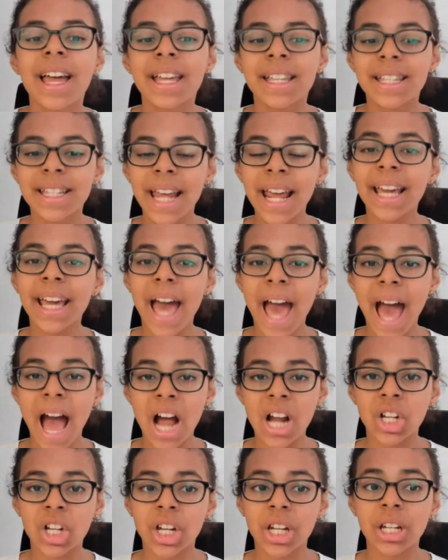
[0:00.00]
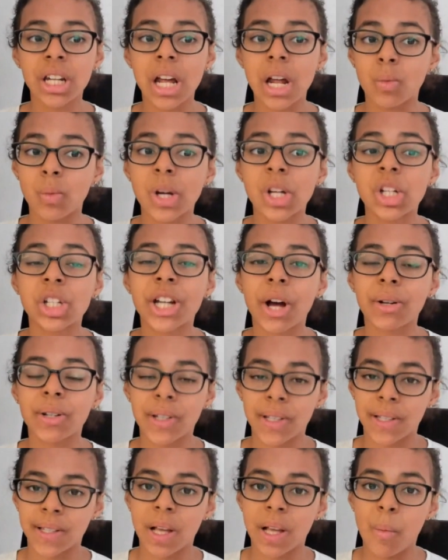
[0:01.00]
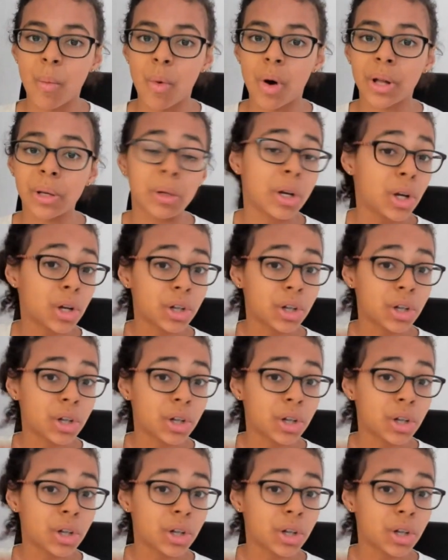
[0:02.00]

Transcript: take action and reach out to someone.